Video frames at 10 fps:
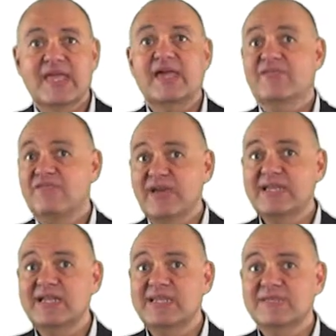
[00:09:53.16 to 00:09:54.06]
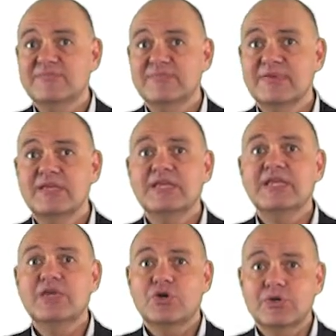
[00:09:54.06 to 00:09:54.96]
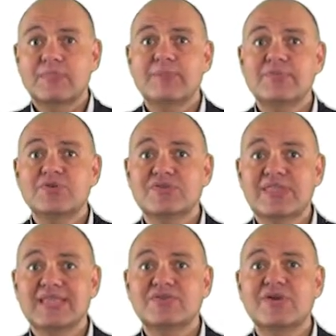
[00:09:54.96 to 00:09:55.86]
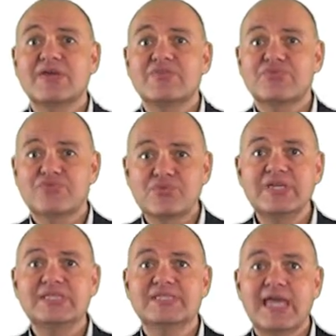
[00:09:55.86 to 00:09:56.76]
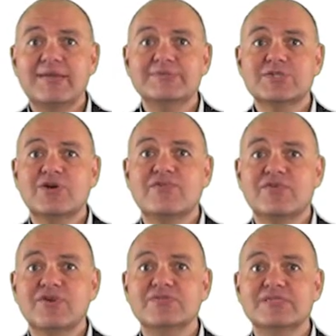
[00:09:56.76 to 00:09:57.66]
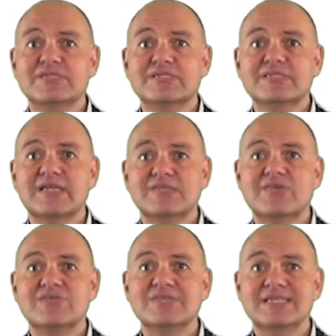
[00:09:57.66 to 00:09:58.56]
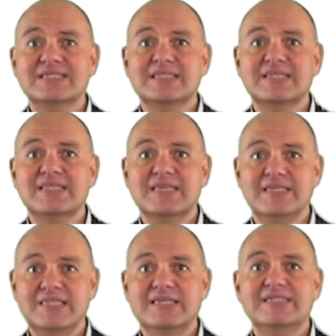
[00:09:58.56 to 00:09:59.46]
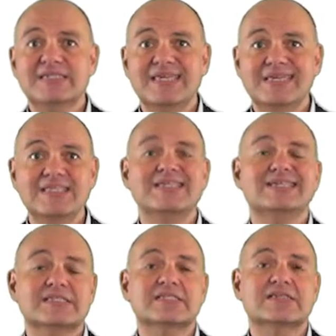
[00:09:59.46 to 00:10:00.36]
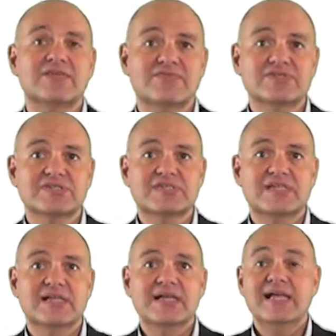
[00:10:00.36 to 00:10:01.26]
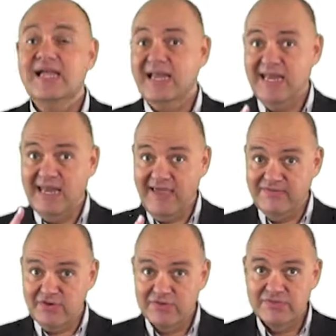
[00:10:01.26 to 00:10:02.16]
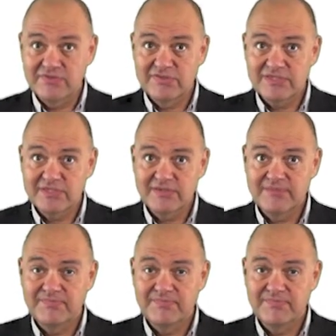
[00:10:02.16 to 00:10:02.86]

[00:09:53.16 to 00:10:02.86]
And finally, remember that there are three types of contents that are ingested in these ingest servers: live contents,